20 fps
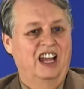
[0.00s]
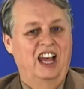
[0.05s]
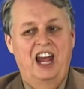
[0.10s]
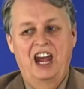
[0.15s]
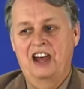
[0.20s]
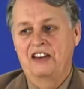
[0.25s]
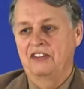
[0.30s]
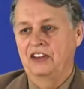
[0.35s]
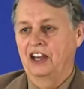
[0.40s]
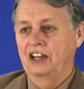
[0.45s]

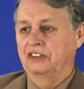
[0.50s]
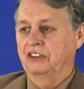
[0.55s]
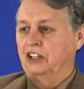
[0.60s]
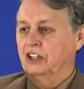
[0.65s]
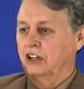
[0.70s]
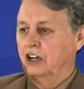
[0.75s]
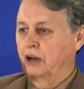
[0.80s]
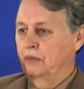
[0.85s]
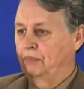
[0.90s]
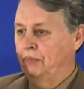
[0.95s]
And that there
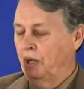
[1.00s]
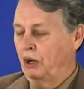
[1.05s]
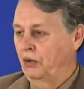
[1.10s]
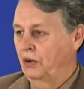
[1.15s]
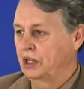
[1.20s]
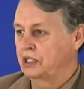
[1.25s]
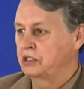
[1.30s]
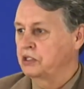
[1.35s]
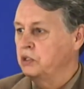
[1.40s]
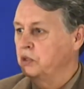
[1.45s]
are
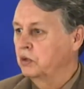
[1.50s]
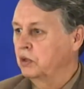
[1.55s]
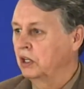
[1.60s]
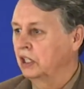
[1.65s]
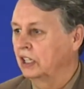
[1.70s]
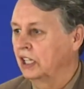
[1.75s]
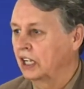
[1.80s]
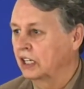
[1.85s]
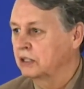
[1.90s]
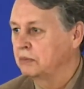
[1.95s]
poets who
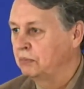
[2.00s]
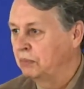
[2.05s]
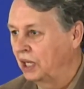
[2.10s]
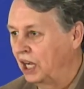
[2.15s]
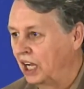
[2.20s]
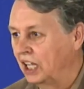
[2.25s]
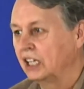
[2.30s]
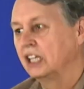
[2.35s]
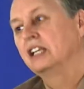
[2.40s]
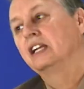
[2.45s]
collect
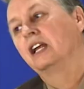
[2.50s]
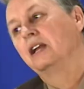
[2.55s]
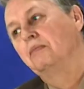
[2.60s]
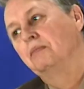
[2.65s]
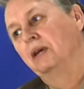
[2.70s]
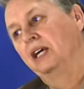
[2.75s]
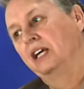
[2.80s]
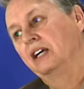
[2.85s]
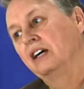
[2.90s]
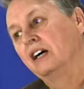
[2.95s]
pollen and
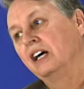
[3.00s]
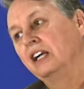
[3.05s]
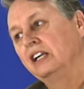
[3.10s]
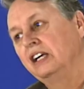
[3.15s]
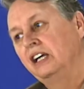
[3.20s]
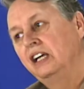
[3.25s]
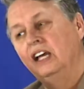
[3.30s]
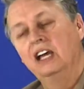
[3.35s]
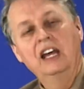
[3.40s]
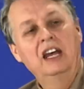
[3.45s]
make
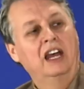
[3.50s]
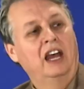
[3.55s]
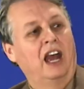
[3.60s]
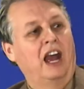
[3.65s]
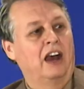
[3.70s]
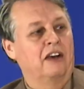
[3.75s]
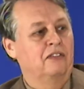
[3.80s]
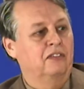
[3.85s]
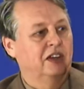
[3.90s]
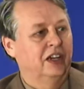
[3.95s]
honey,
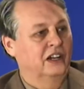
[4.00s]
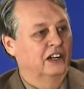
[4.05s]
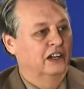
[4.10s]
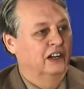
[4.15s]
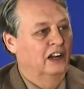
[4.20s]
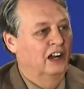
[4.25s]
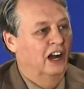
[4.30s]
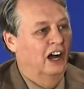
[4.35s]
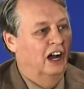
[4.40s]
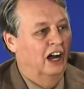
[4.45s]
and there
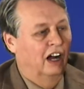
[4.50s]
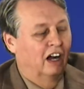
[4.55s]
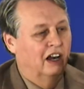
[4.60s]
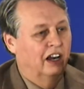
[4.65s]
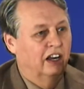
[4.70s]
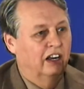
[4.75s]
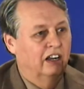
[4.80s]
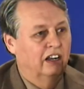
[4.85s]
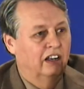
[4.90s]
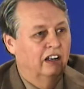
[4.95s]

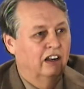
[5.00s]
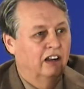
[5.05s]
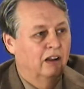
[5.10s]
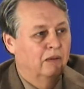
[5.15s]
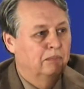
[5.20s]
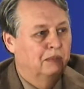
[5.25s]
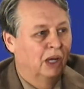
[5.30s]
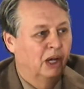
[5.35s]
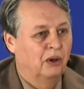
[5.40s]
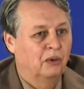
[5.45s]
are
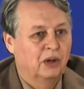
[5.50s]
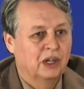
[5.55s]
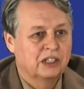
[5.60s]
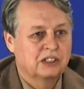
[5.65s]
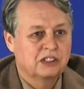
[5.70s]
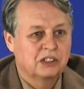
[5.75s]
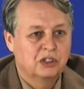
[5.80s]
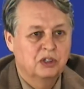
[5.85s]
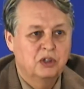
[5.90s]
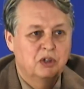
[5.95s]

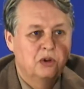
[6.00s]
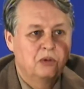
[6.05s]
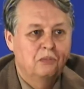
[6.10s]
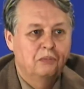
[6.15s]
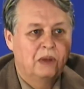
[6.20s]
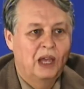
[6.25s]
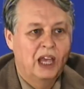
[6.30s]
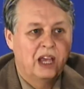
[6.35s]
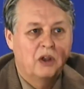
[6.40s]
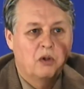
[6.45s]
poets who
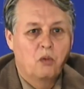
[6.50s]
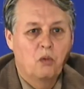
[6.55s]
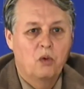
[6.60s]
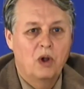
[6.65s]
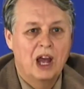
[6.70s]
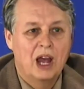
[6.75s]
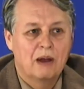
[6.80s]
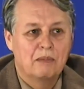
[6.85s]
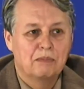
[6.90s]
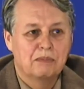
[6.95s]
make
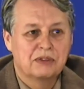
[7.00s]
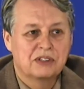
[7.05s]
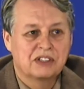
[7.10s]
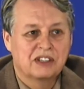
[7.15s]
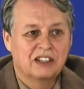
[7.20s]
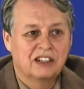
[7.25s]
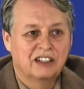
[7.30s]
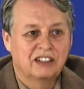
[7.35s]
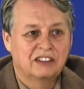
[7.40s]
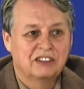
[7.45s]
webs
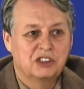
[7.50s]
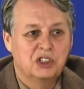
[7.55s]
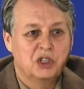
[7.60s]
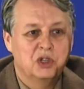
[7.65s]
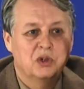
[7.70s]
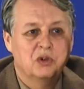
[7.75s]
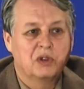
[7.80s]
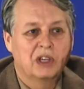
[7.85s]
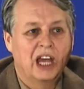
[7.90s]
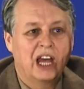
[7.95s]

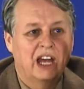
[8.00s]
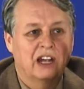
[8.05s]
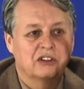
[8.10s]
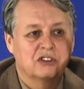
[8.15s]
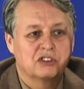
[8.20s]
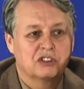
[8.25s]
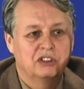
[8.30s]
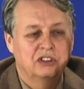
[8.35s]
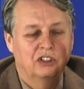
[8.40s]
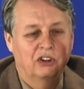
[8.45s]
to
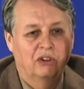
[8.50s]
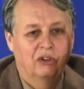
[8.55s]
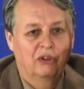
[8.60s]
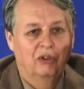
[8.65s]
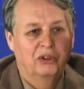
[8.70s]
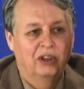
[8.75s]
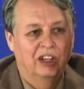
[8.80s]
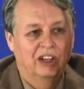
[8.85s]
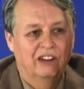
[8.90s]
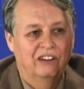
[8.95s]
catch you
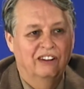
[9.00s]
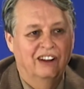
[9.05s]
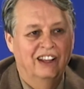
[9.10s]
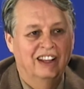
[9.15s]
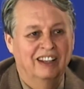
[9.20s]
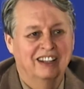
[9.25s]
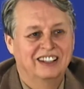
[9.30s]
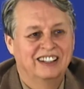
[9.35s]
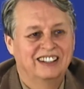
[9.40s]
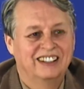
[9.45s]

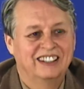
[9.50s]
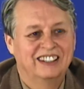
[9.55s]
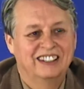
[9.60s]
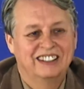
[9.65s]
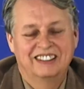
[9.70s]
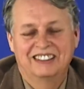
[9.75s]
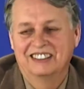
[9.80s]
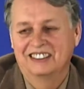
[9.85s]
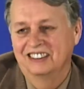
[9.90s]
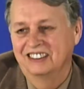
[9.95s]

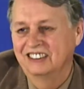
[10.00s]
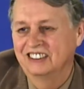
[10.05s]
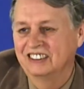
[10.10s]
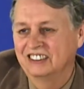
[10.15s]
in.